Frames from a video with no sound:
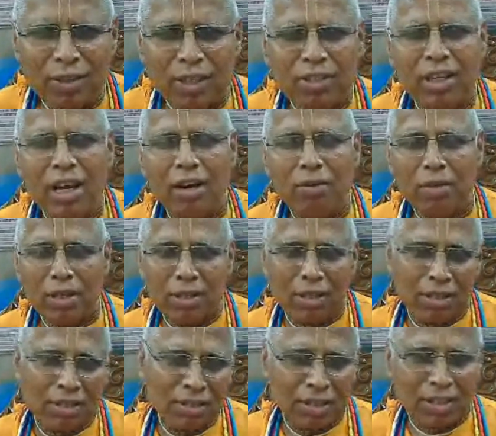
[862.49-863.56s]
was now
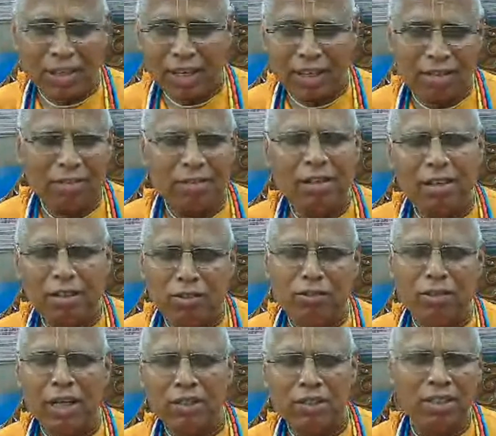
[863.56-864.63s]
again
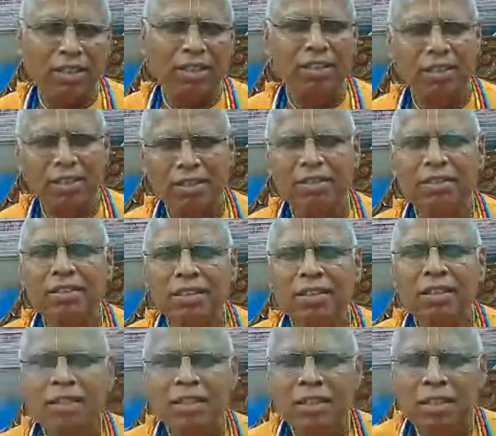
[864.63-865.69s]
addressing
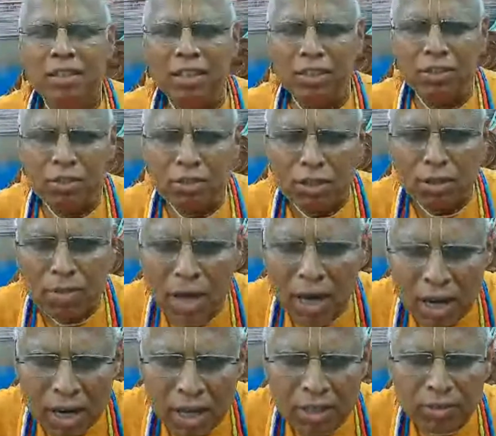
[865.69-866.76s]
his Guru
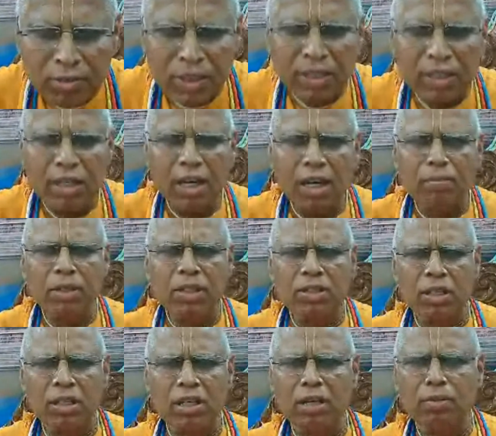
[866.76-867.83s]
Maharaj one time, and he
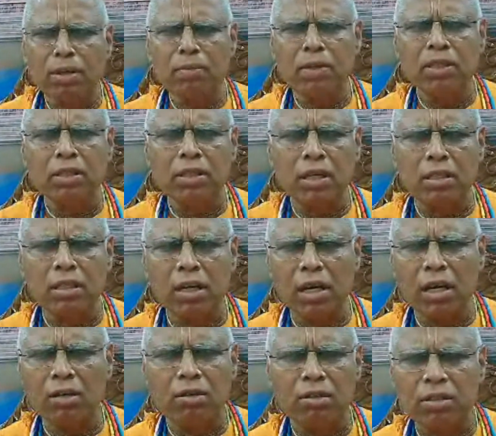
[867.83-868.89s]
said, Kiva mantra
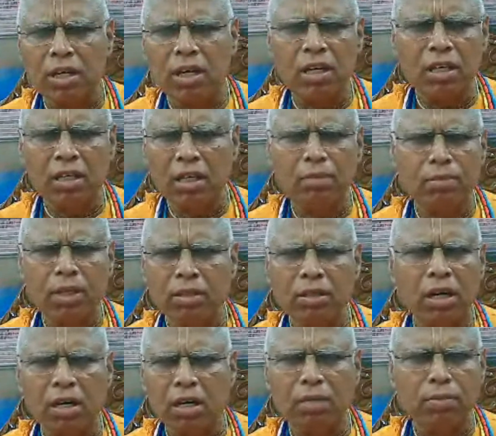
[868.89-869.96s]
dila gosai, kiva
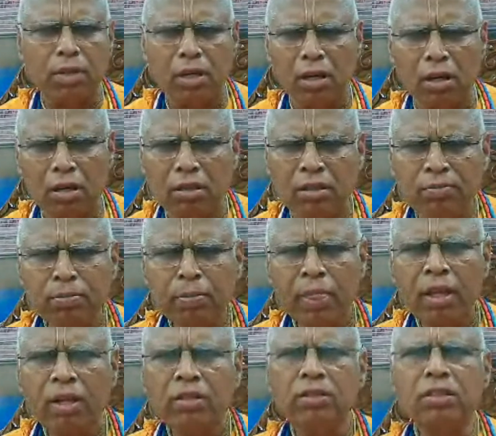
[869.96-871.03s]
thara bal,
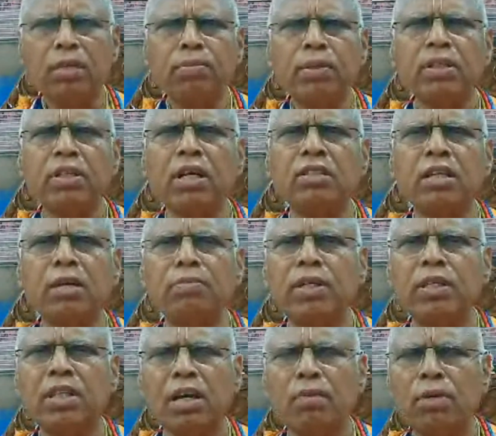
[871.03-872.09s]

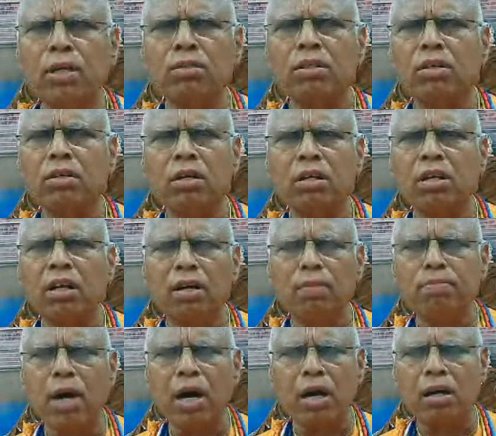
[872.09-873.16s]
japite mantra
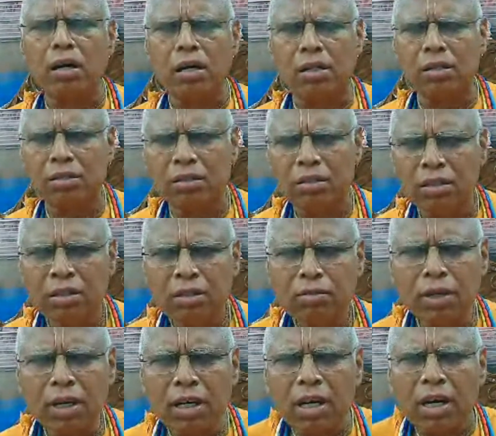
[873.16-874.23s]
karila pagal.
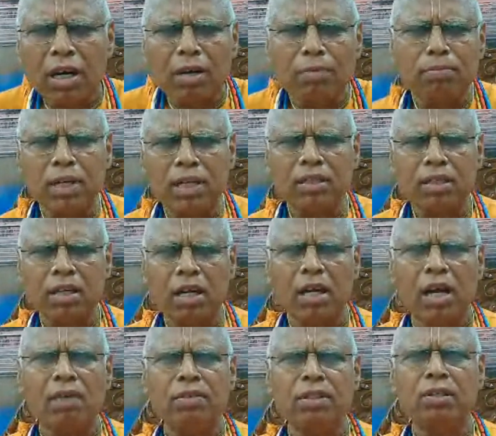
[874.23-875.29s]
What kind of mantra
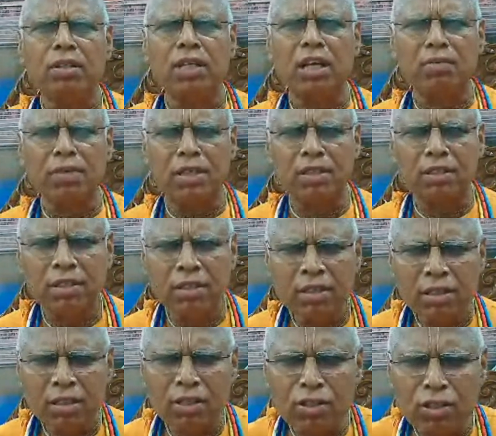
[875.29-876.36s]
have you given?
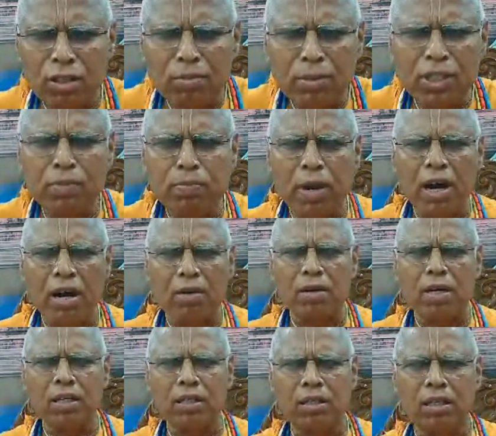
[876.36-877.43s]
There's so much
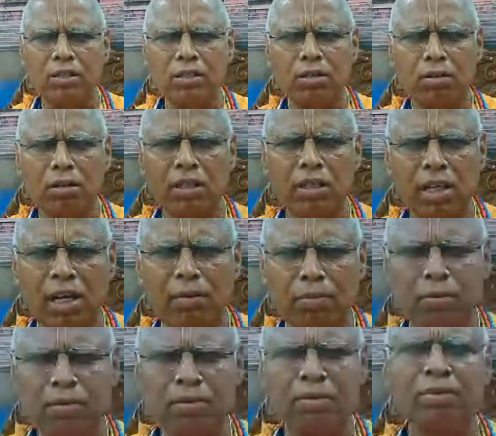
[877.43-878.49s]
power in this holy
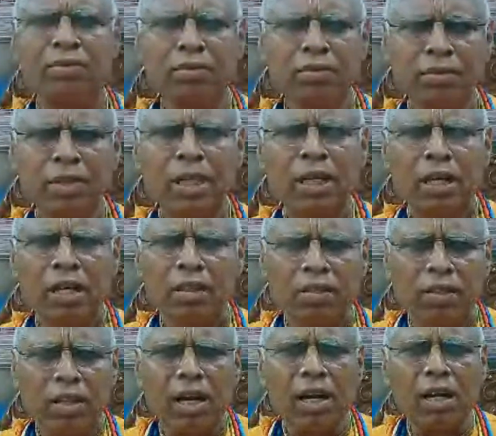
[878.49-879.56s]
name
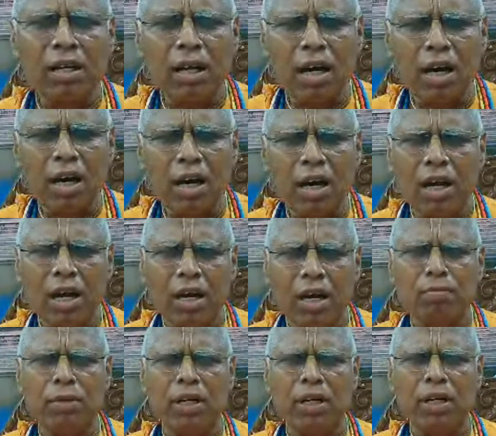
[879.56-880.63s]
that I
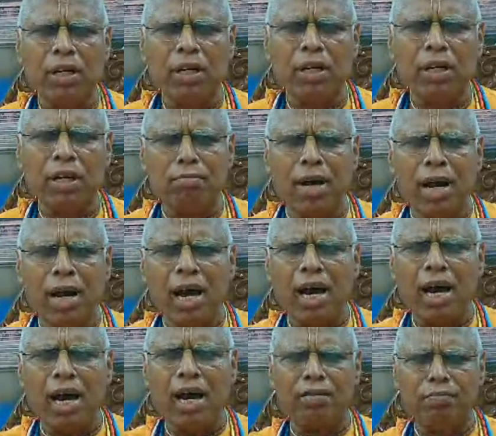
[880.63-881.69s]
have become
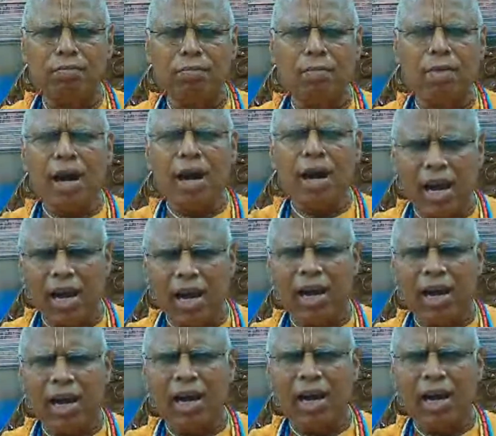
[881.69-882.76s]

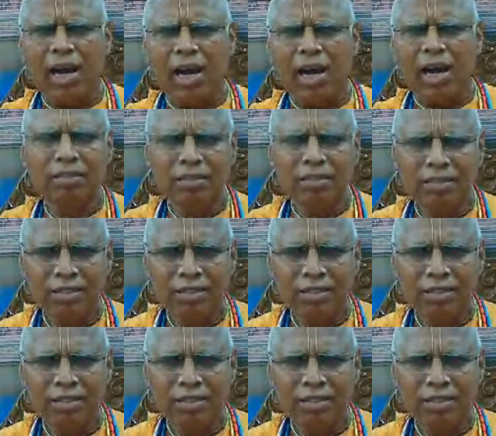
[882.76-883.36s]
madman.